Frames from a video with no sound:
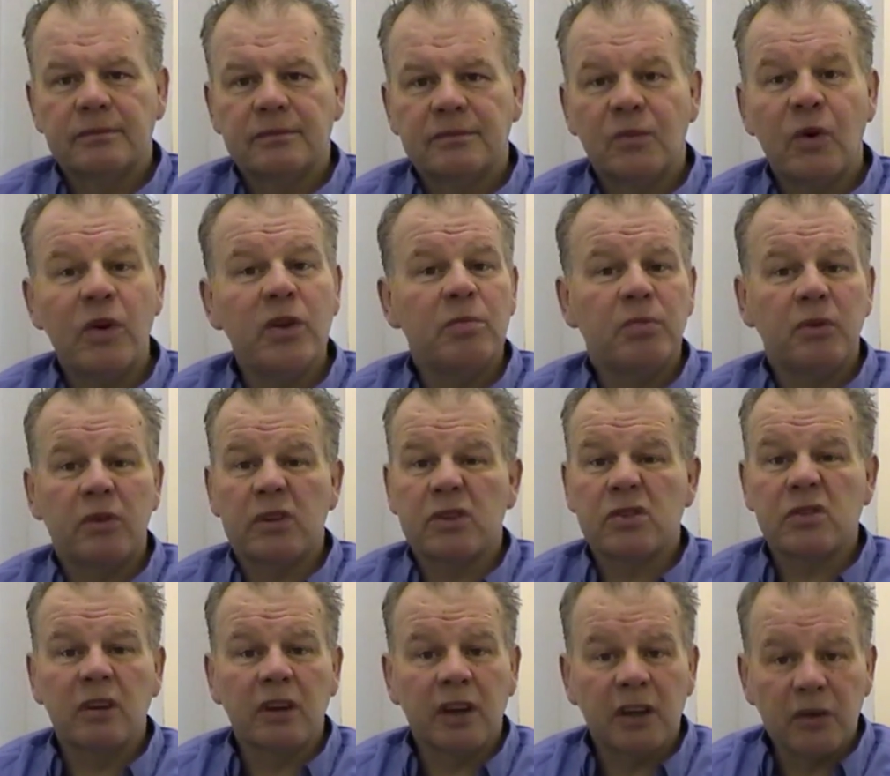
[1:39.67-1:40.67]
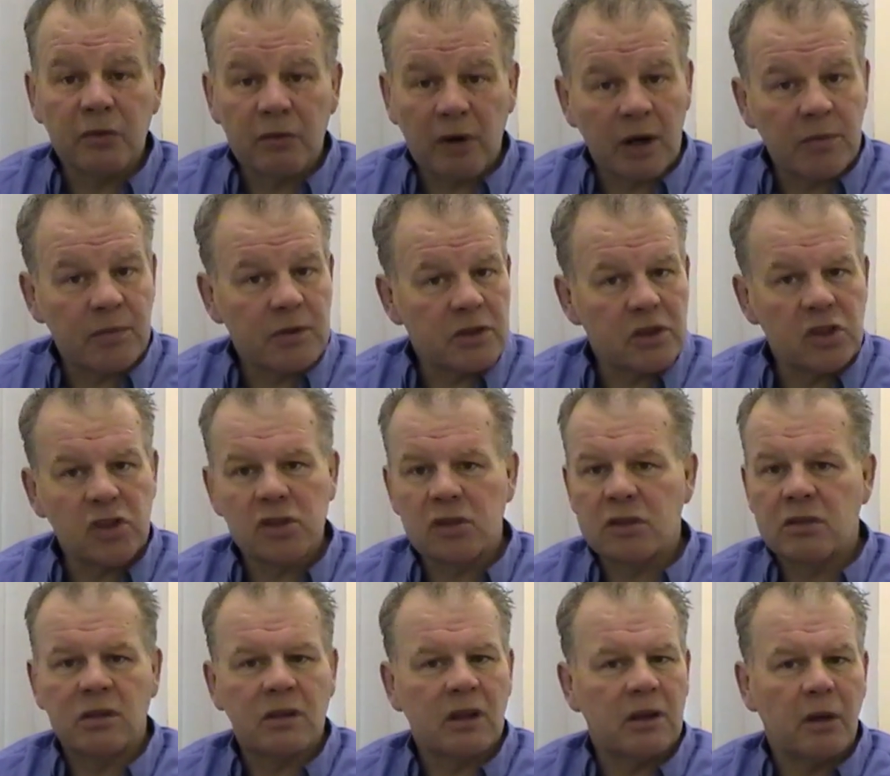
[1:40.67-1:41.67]
When you put the trunk in the right
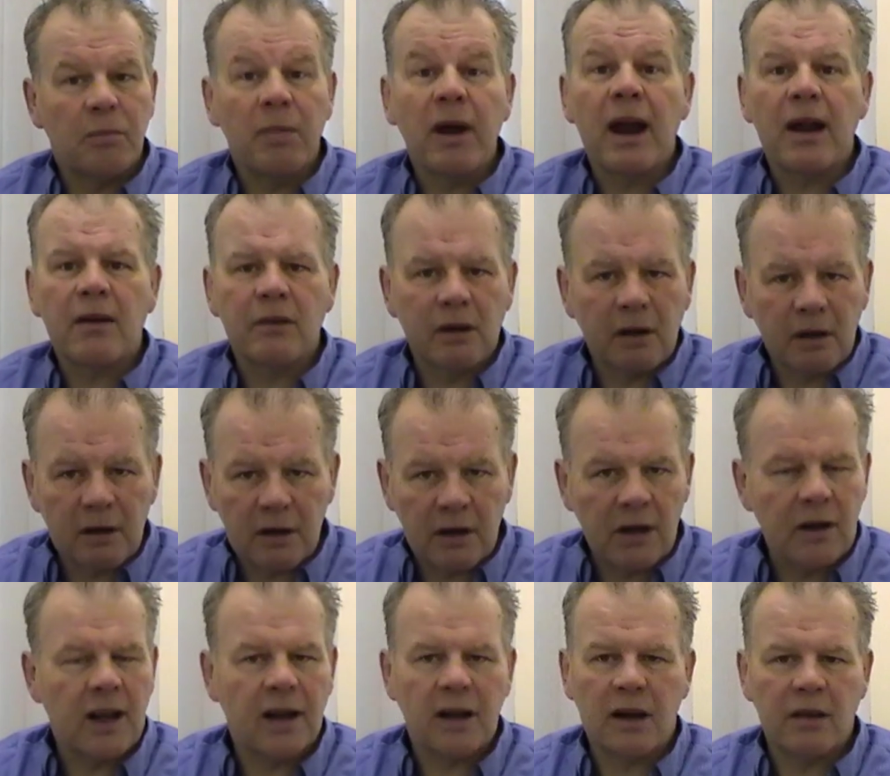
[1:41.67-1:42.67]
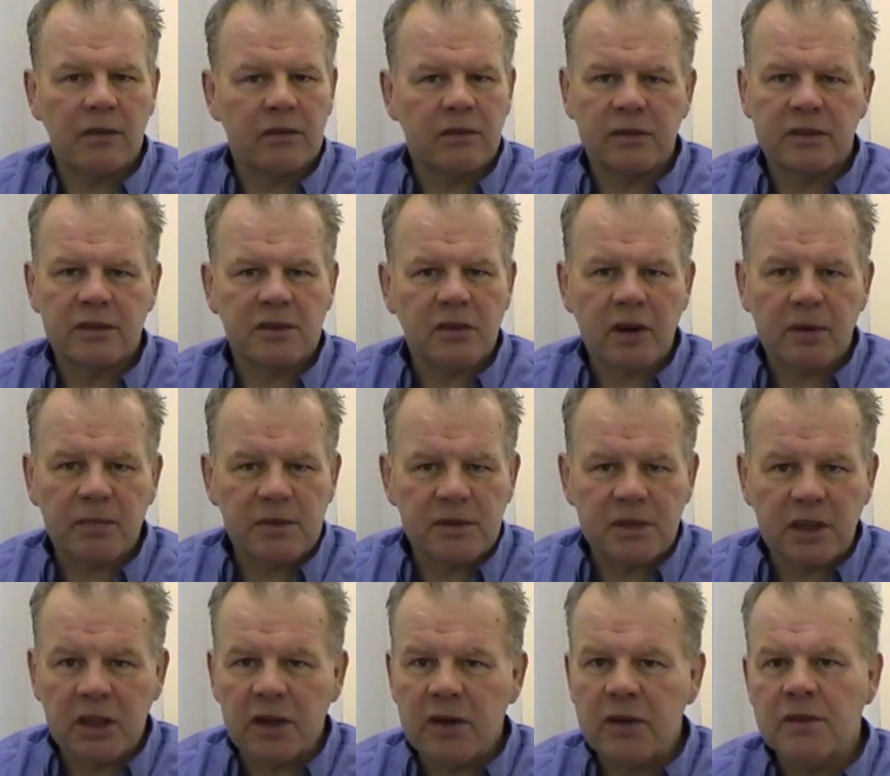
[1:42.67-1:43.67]
position, the apparent leg length discrepancy
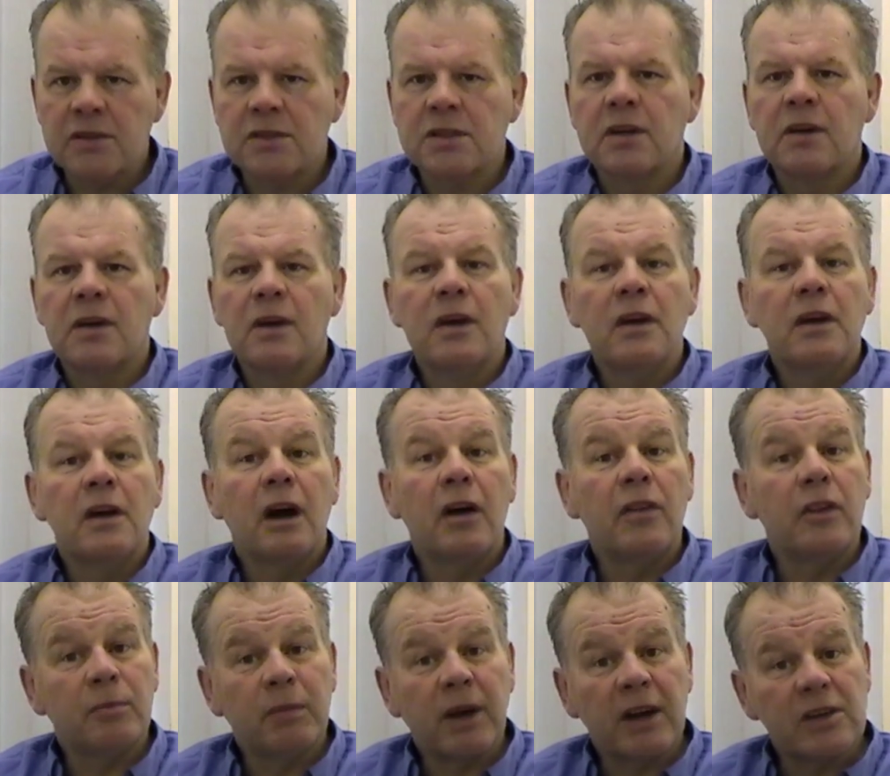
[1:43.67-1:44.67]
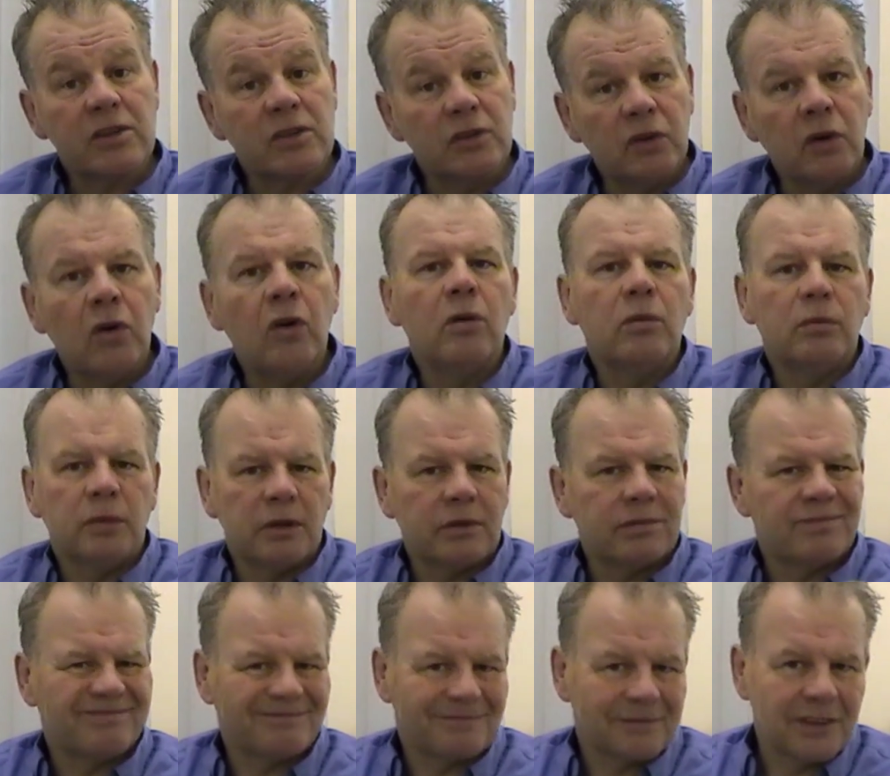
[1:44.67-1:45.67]
goes, and they're back to normal.
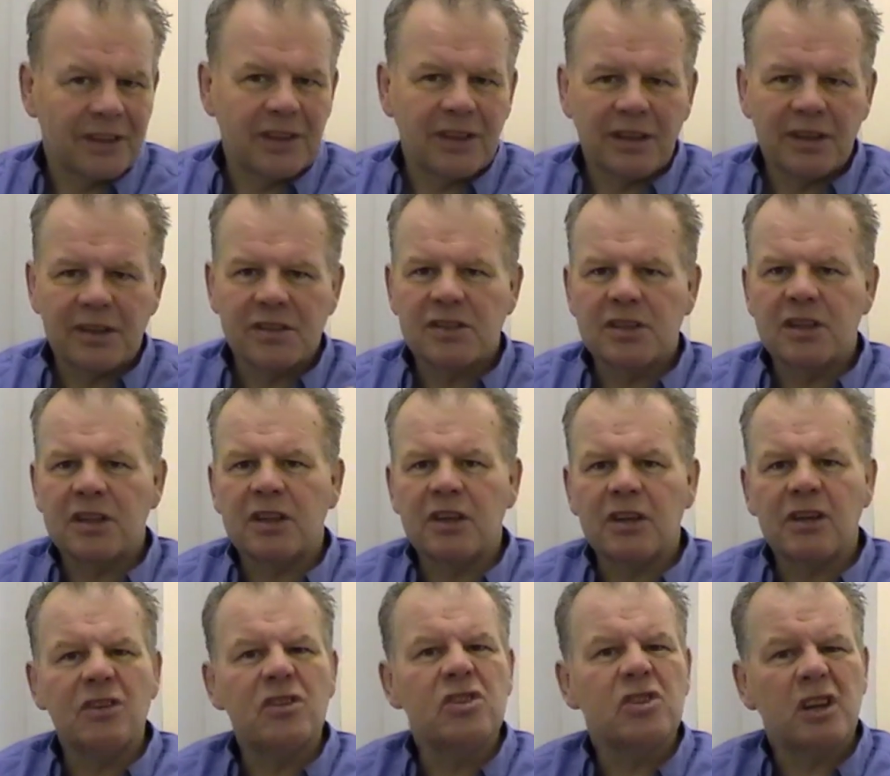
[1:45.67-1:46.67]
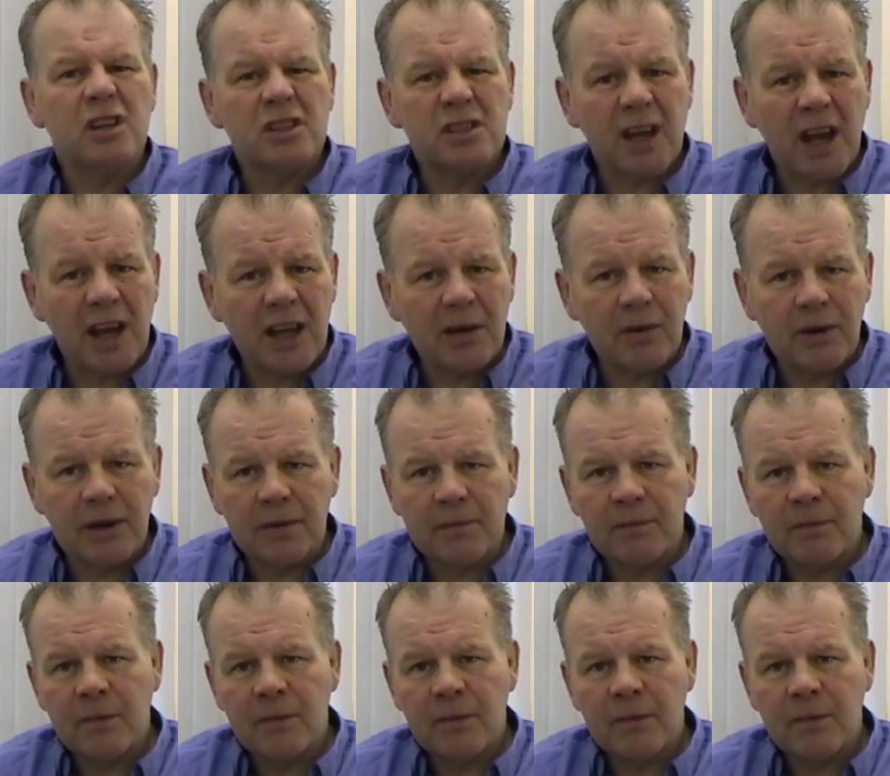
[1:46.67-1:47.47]
Yeah, so you can change it anyway.